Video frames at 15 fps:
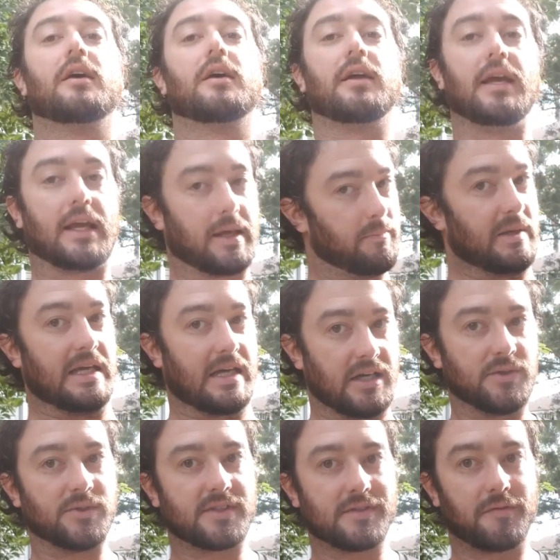It can be
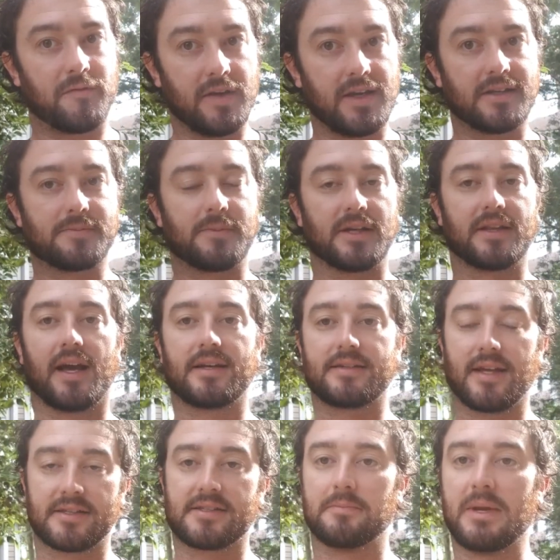hundreds of feet, but that
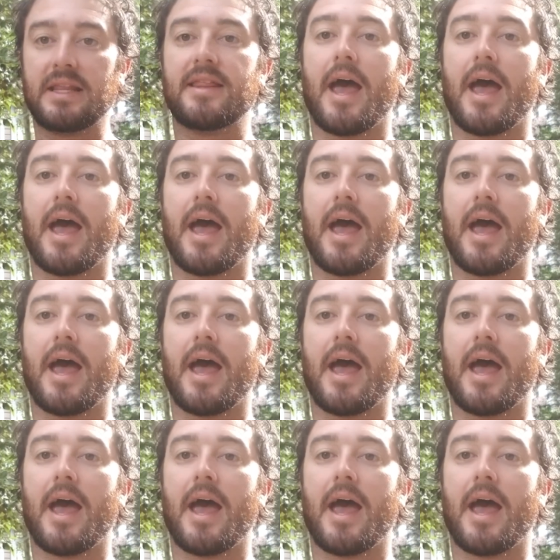doesn't mean